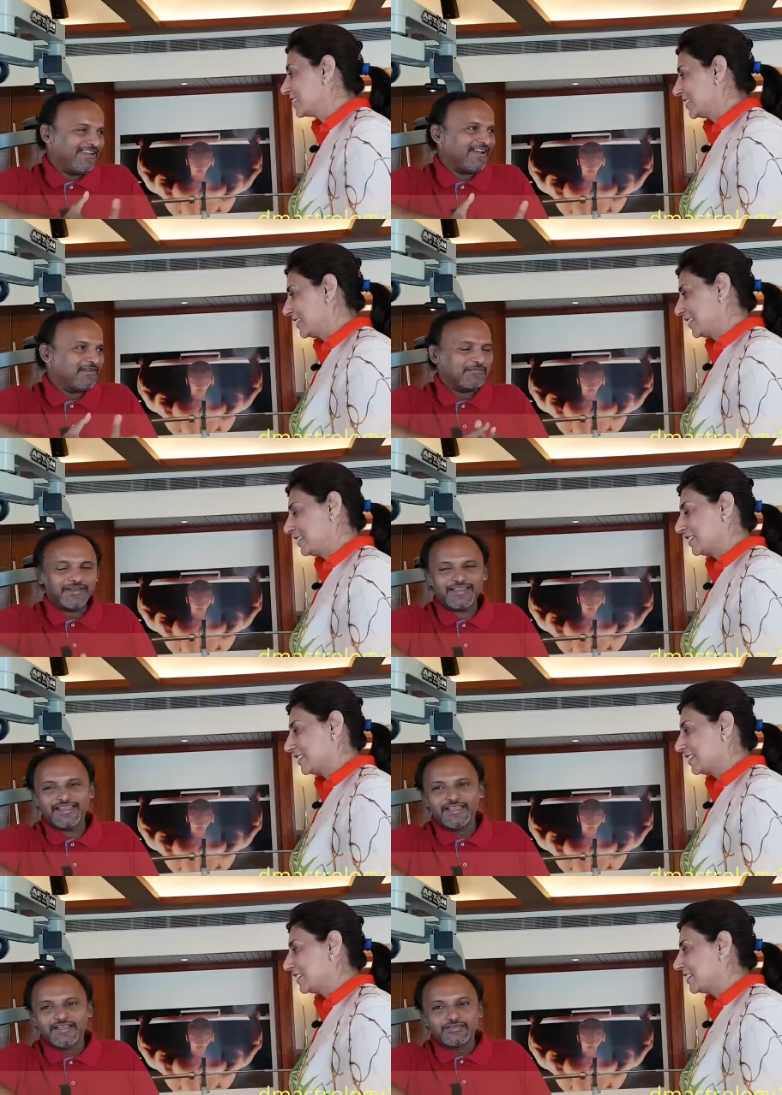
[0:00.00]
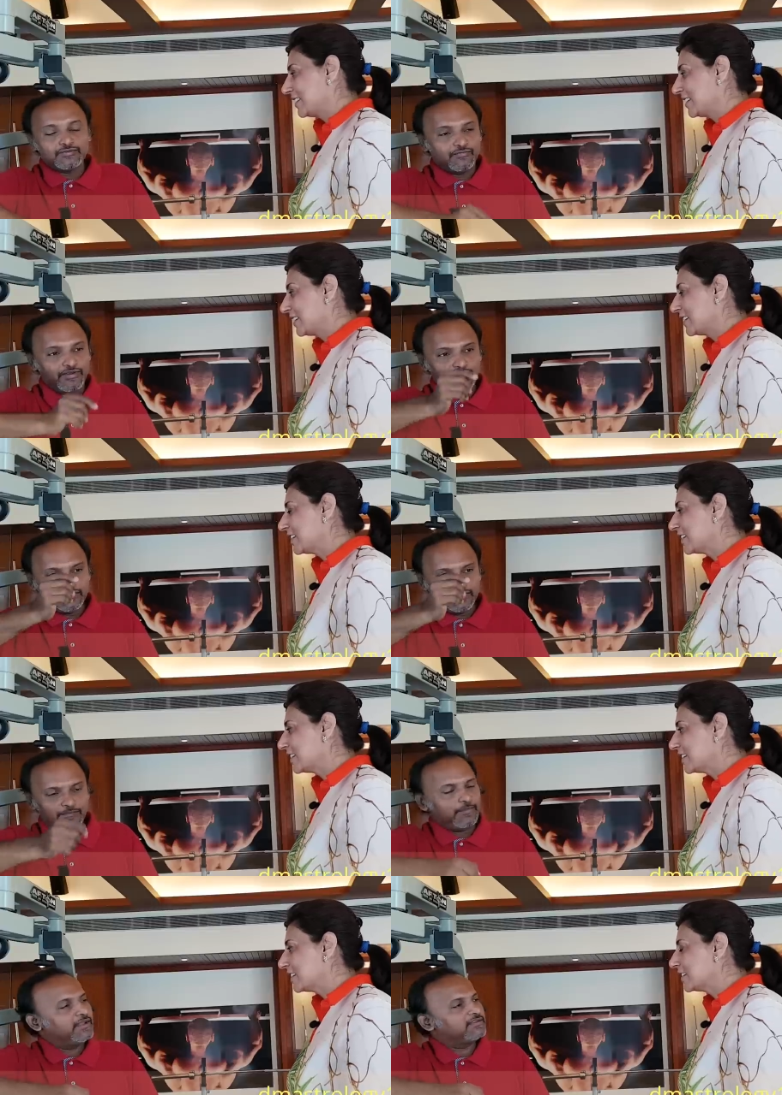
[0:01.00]
Speaker 1: Yeah, admire it. So Venus is
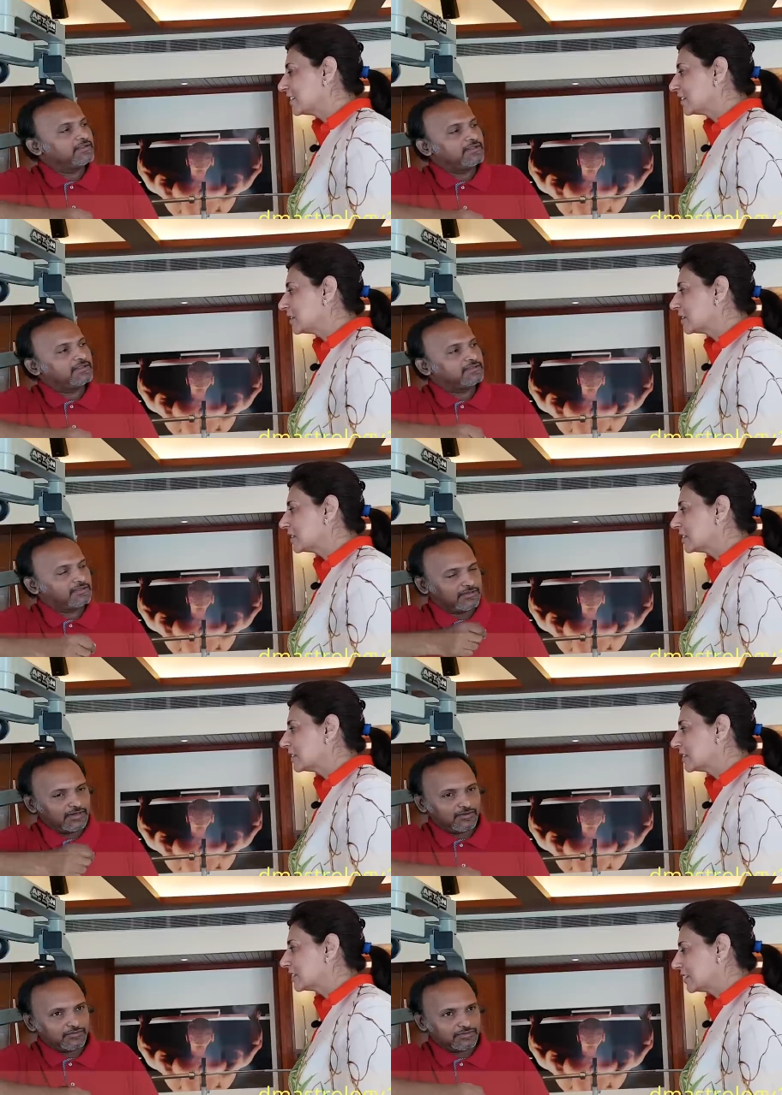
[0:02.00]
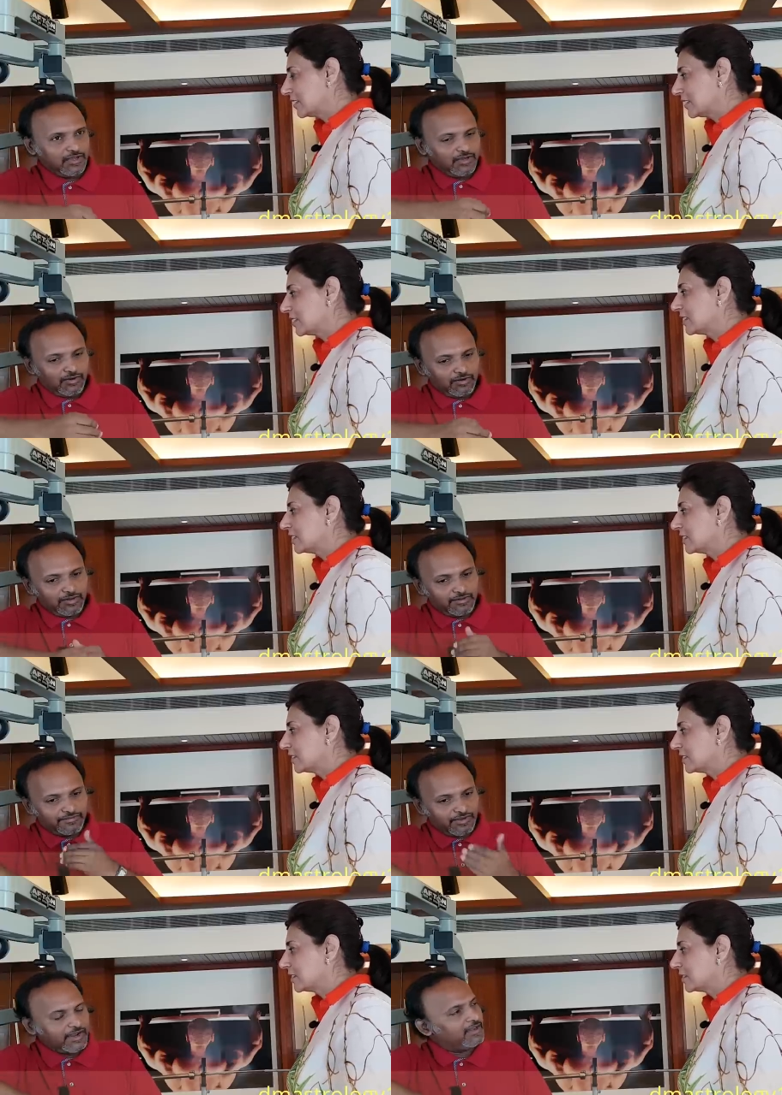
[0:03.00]
placed in this third house, or if
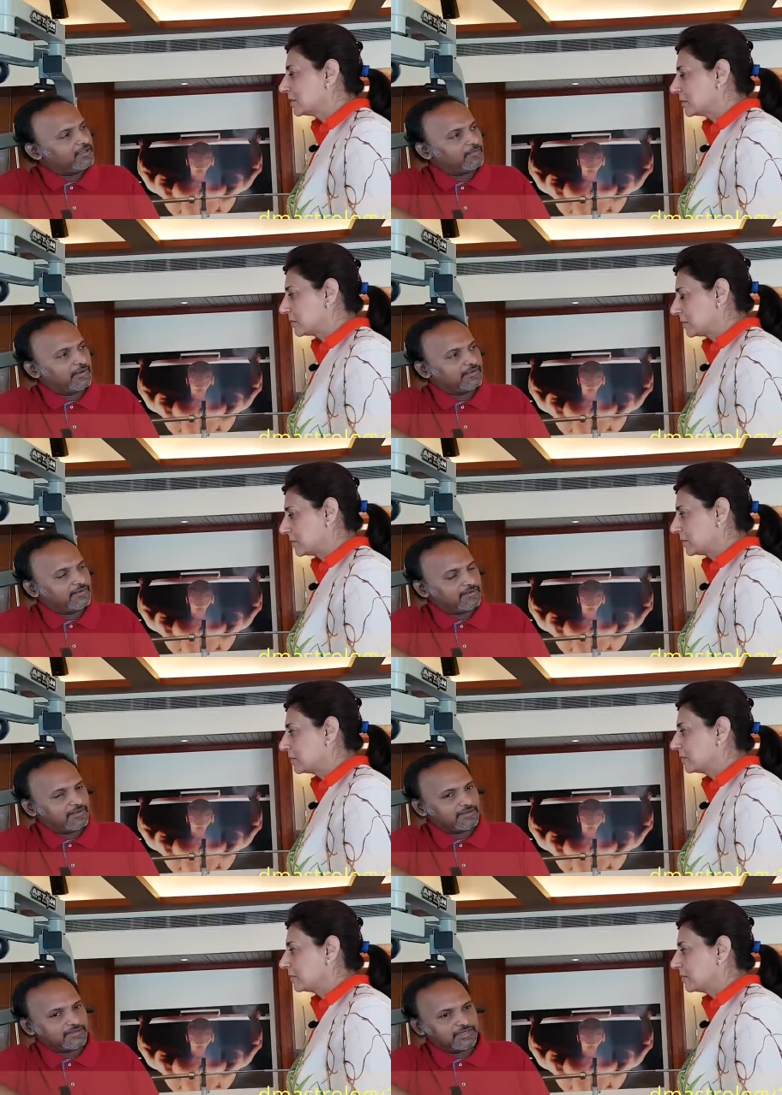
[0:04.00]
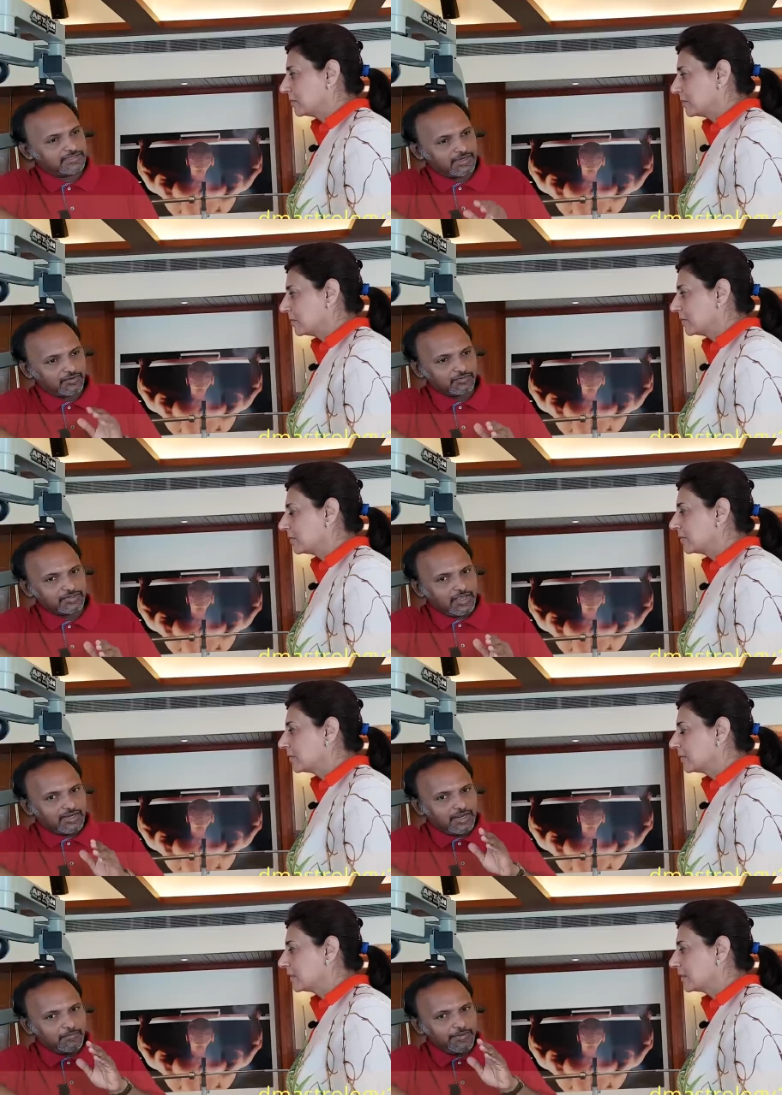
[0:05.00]
sign is placed in this house,
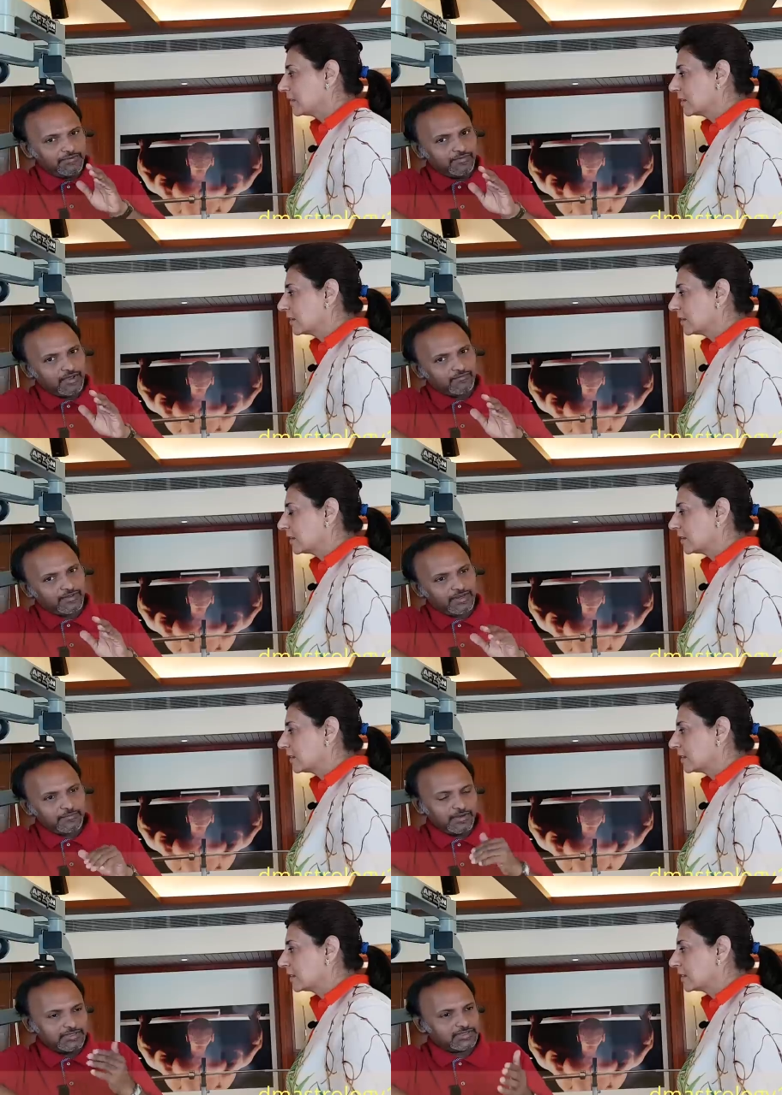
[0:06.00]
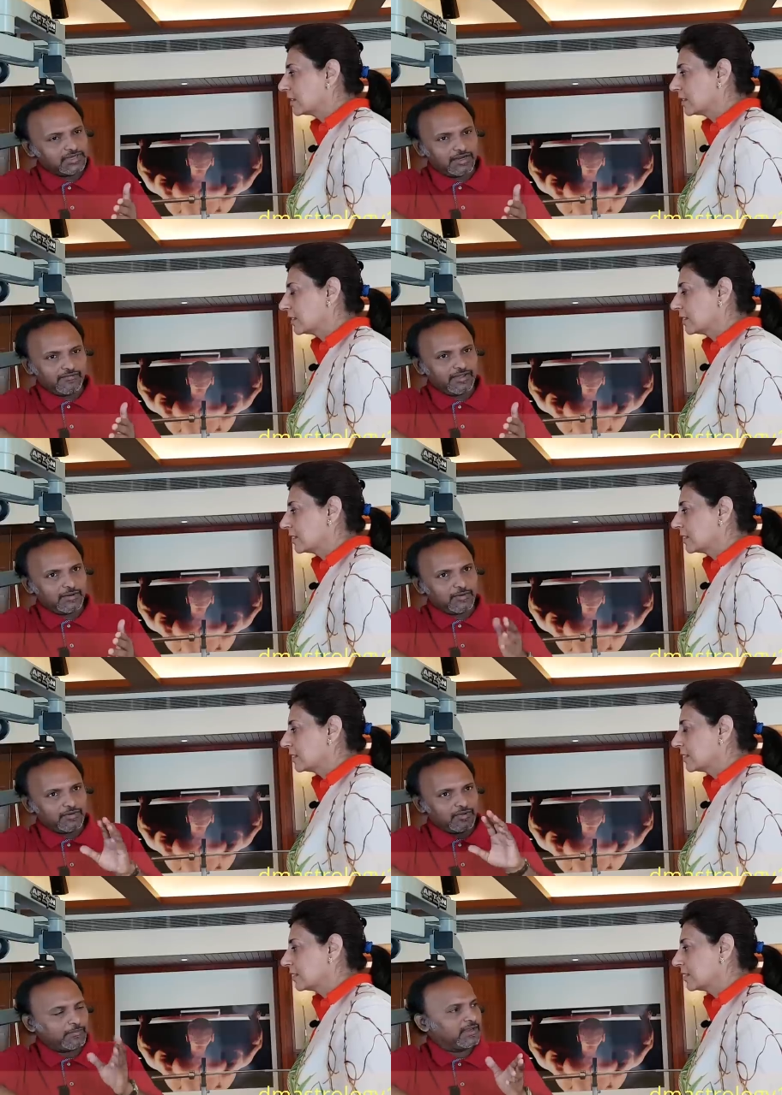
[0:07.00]
that means you are very much aware about
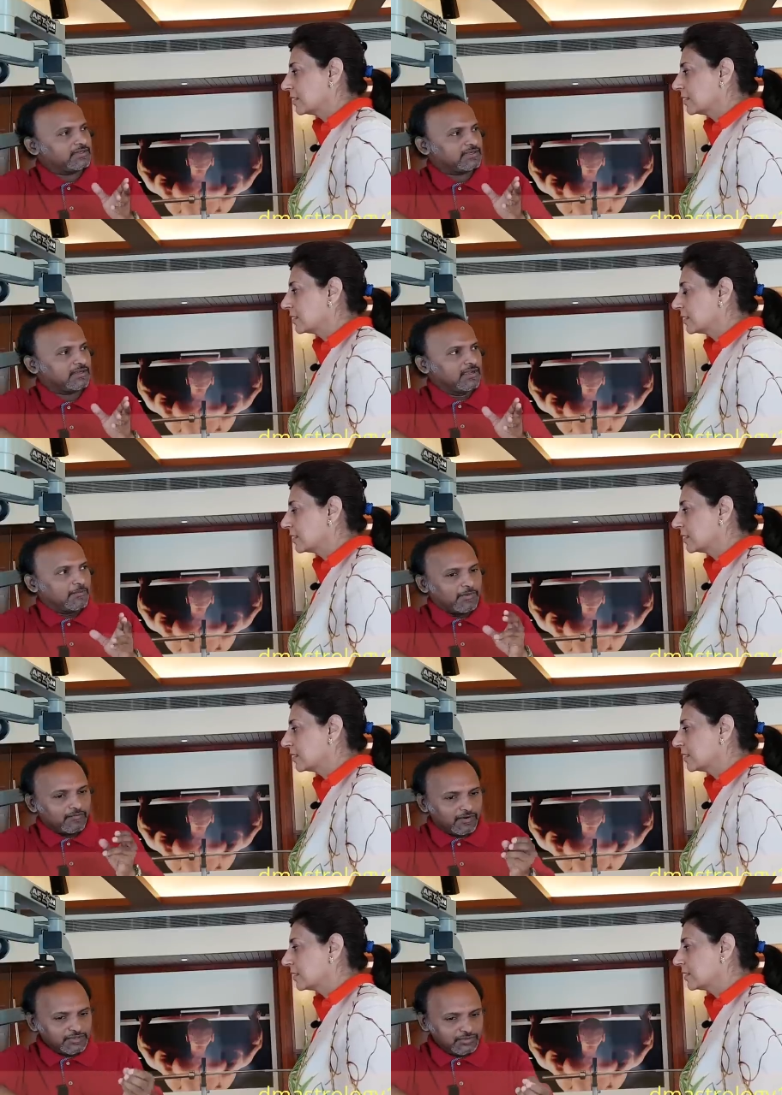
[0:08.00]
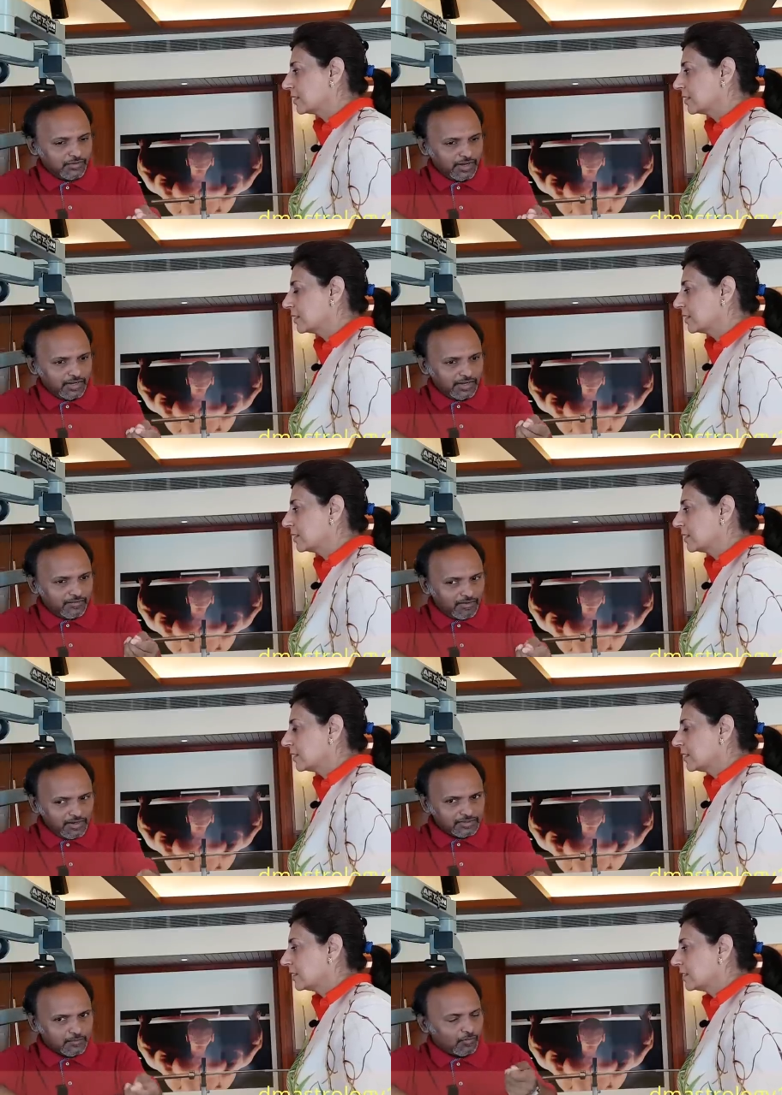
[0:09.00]
your pleasure. But once you get even
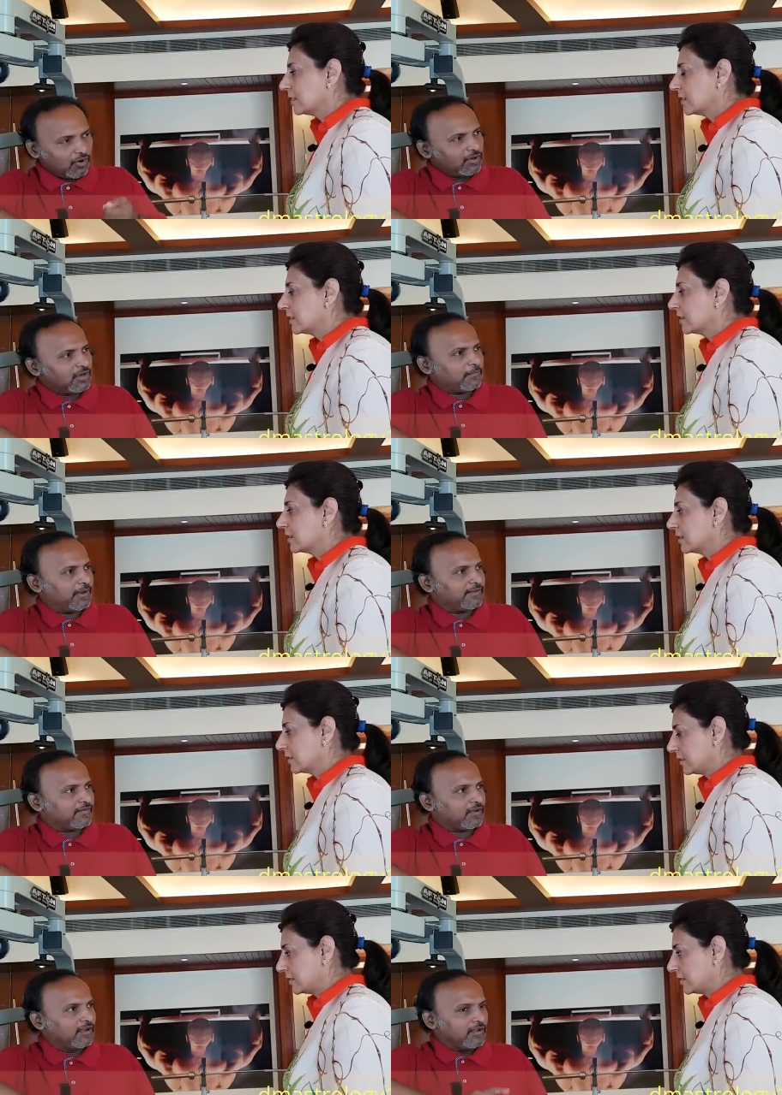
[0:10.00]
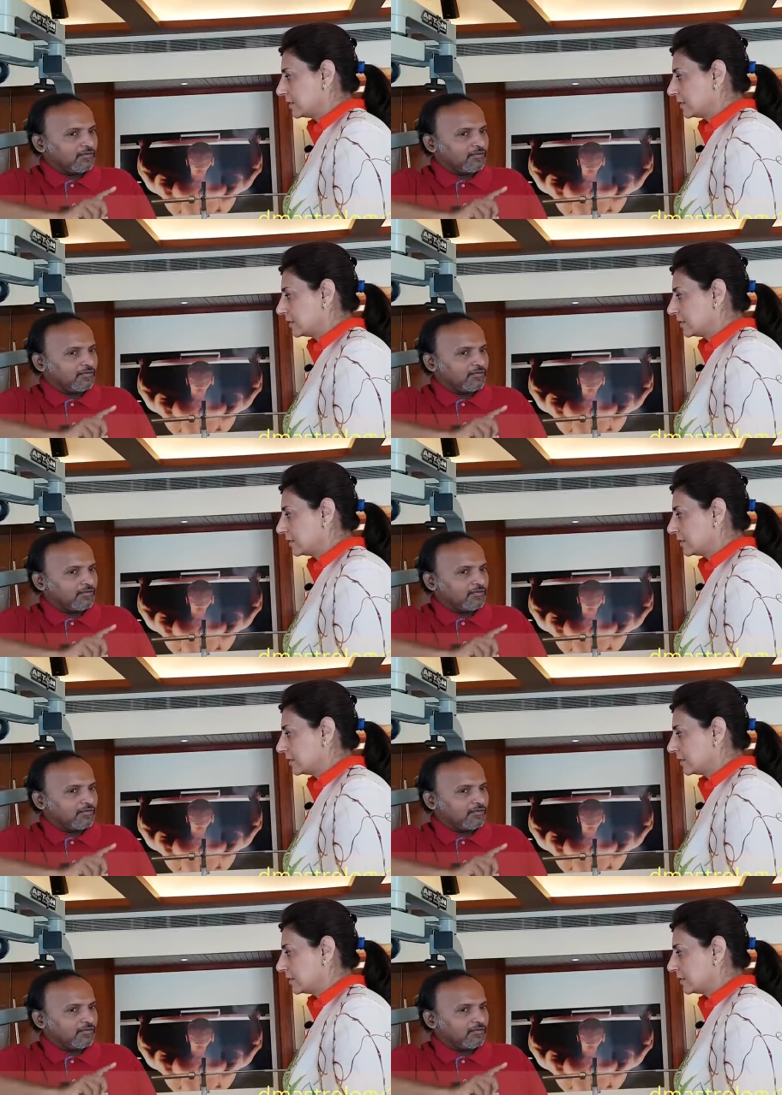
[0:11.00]
a smaller pleasure,